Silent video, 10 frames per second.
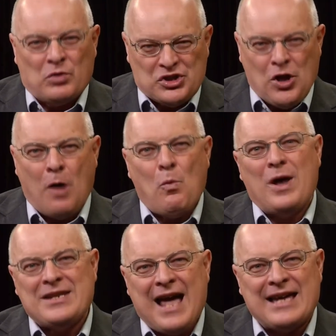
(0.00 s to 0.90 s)
Psalm
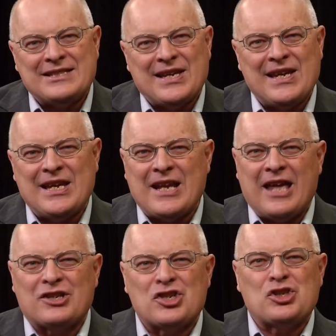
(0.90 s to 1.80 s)
119
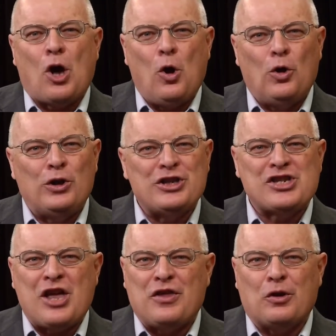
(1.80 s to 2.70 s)

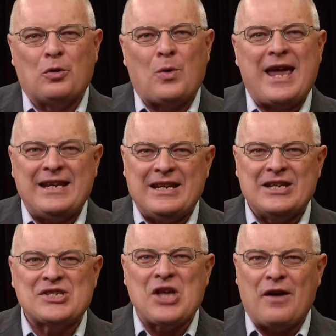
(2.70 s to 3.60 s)
extols the
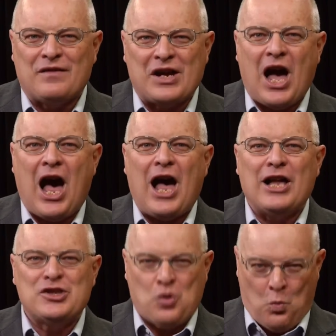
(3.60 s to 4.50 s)
greatness of
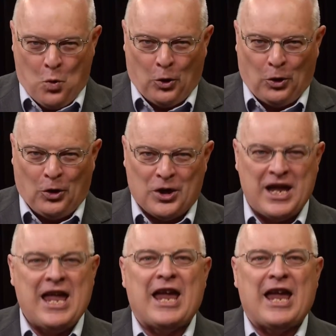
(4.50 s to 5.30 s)
God's Word